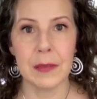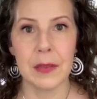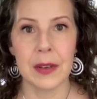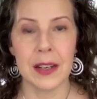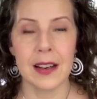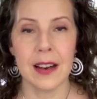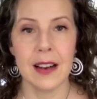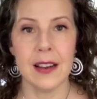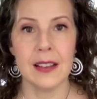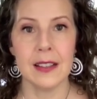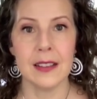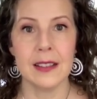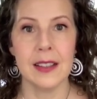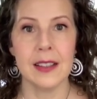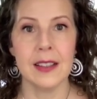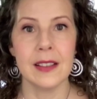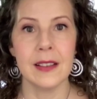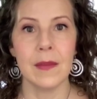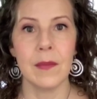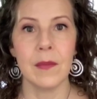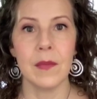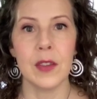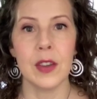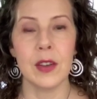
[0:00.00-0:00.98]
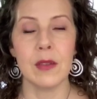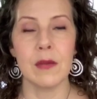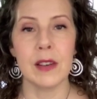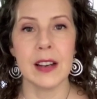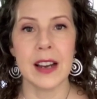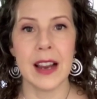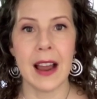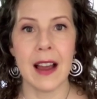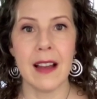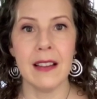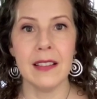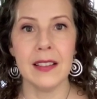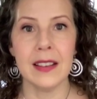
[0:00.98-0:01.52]
because the
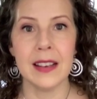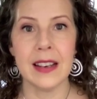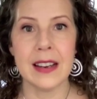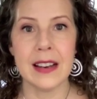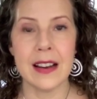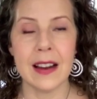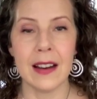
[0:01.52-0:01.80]
reality